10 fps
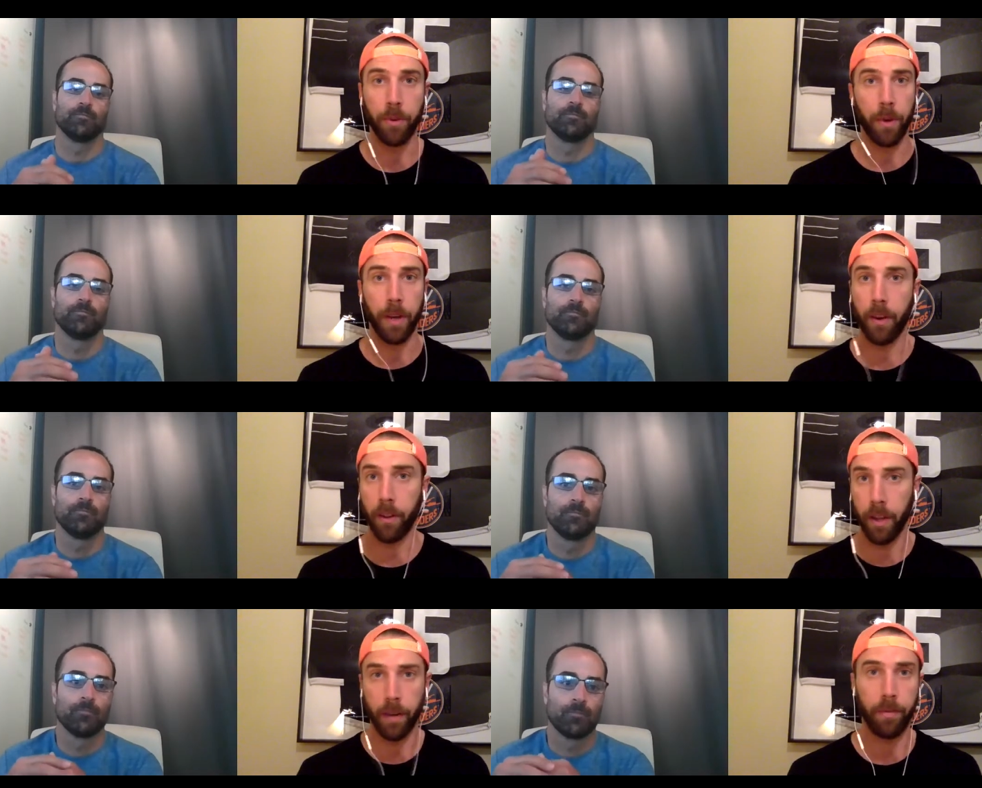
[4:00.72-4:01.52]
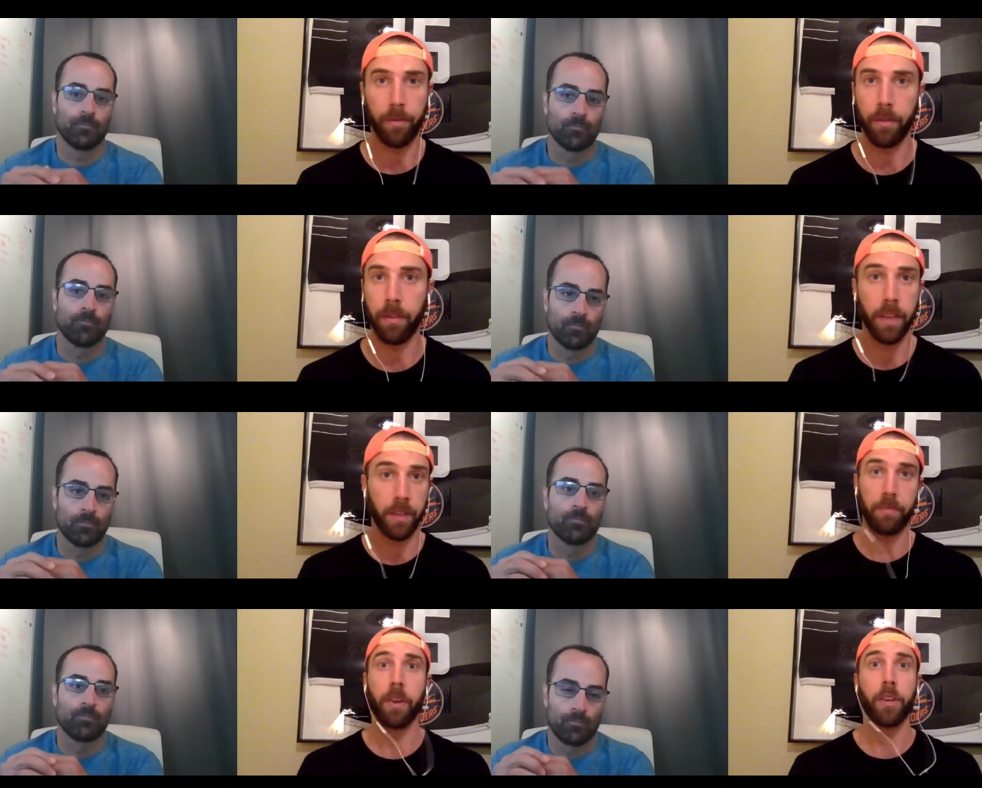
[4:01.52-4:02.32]
Speaker 1: right now. And a lot of
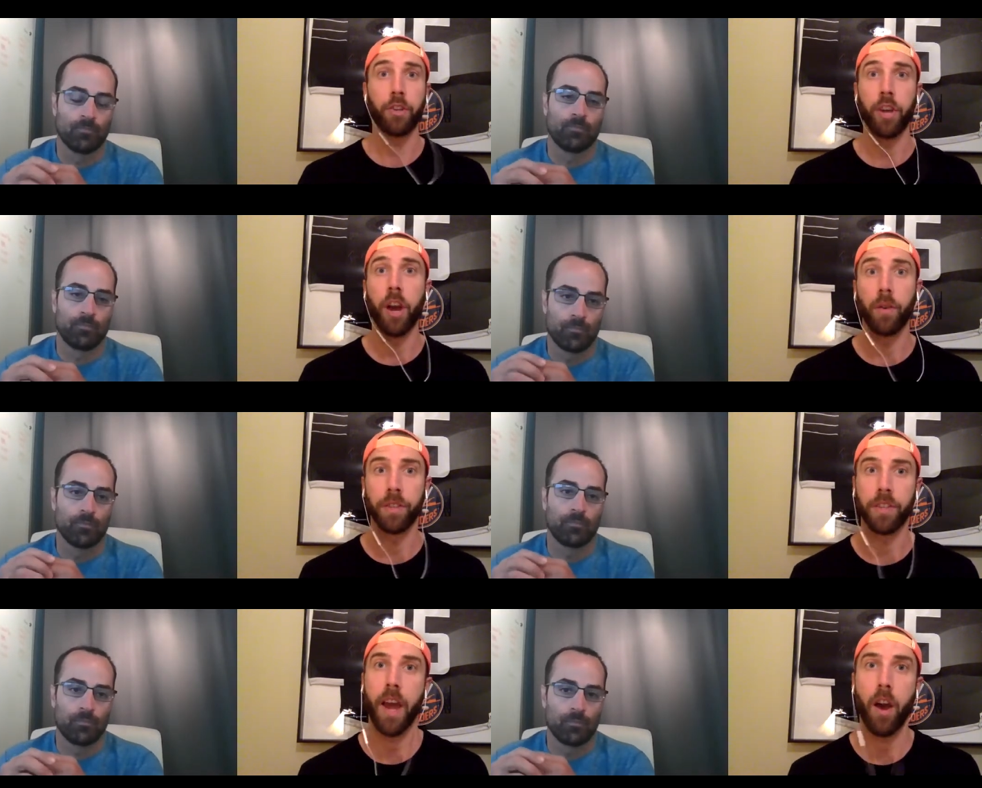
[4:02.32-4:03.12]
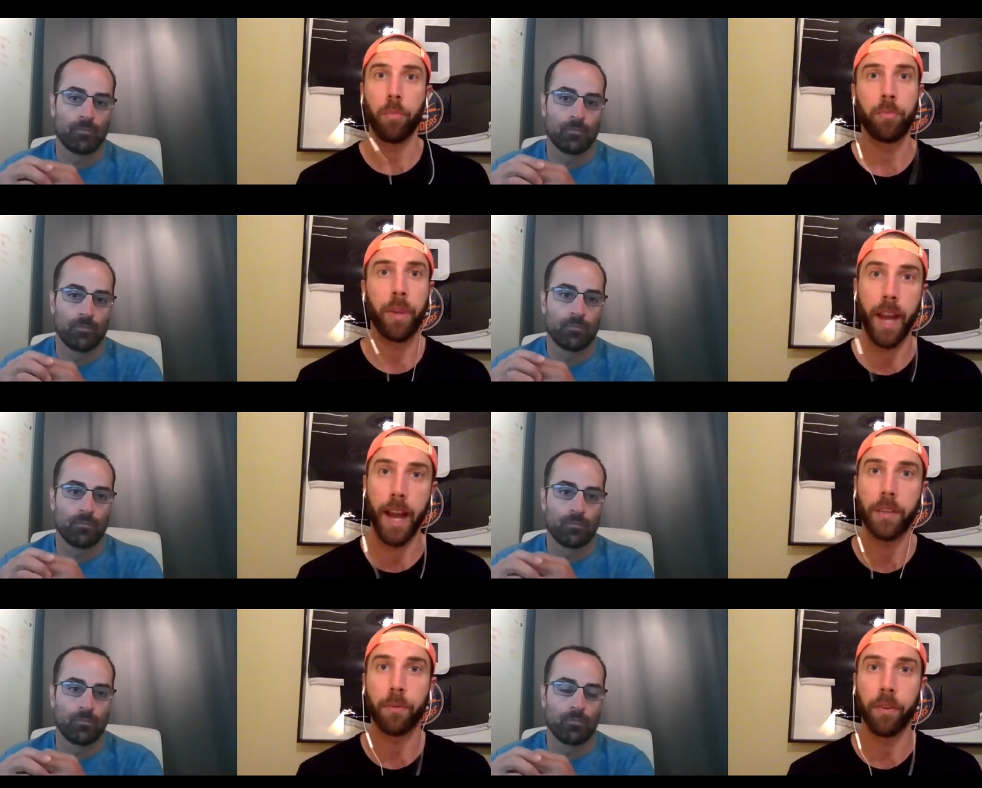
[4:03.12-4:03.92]
this very show is to help
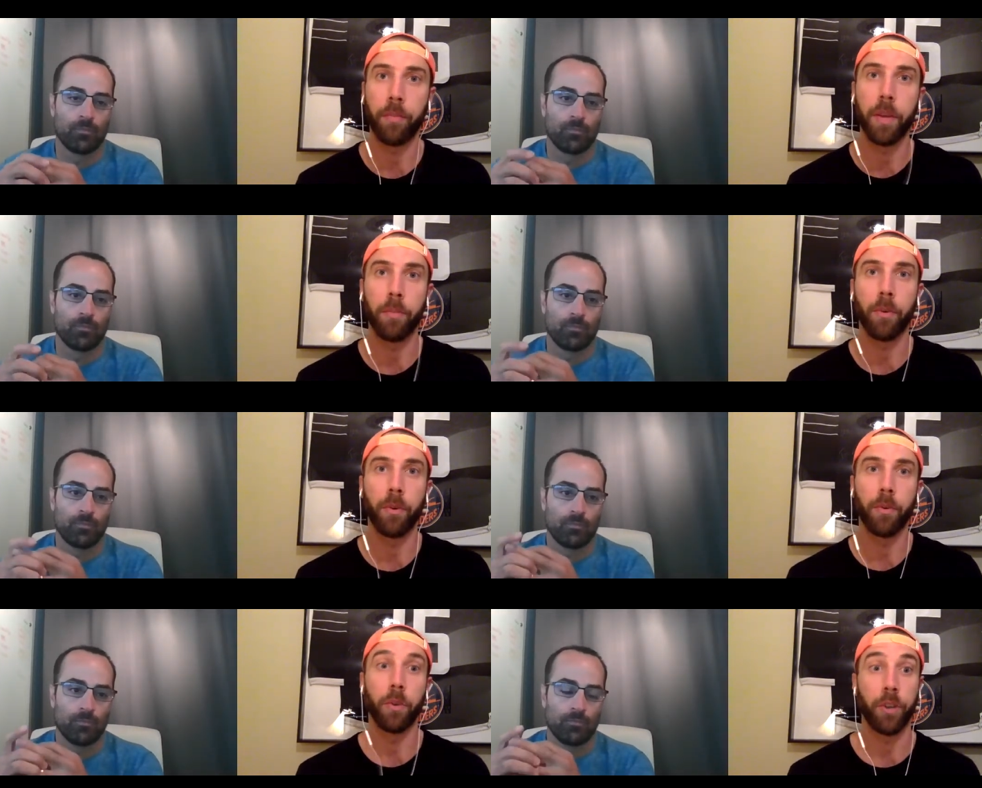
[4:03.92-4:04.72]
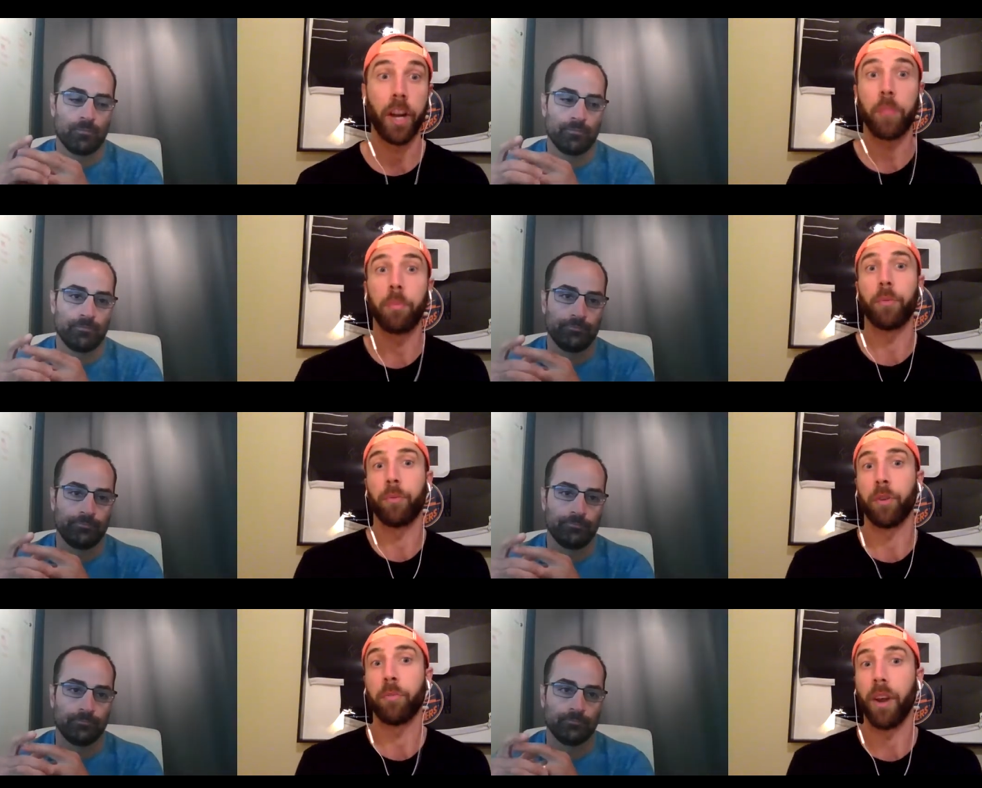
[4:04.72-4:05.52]
connect with people who are trying to
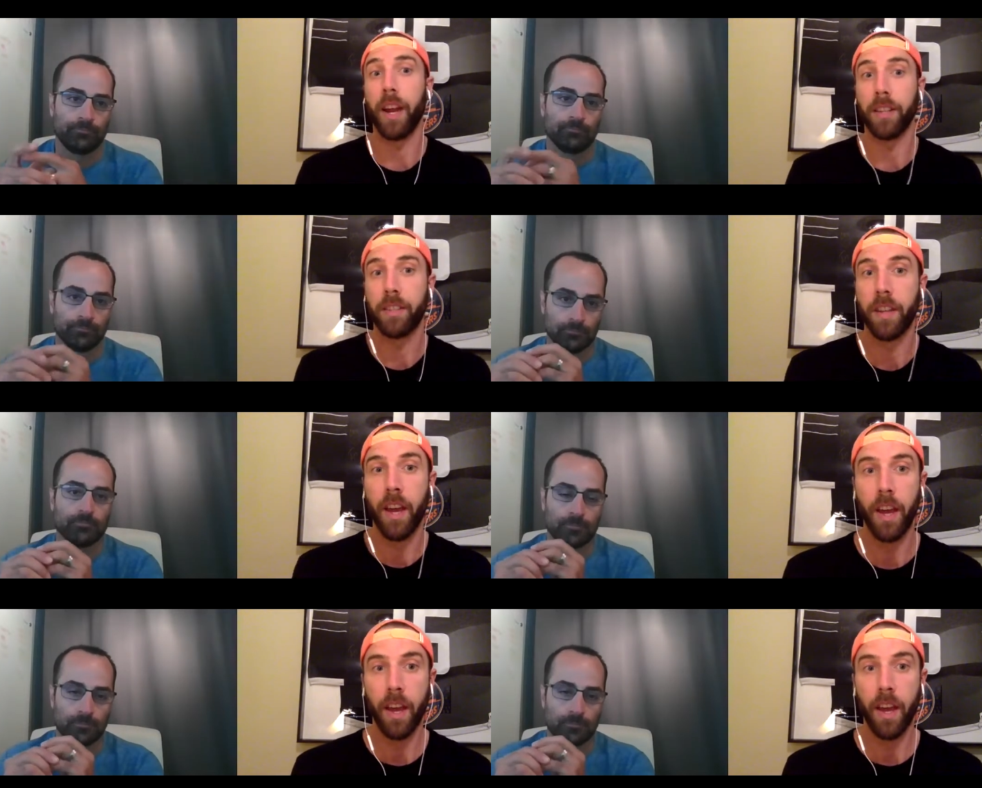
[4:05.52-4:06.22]
build real brands.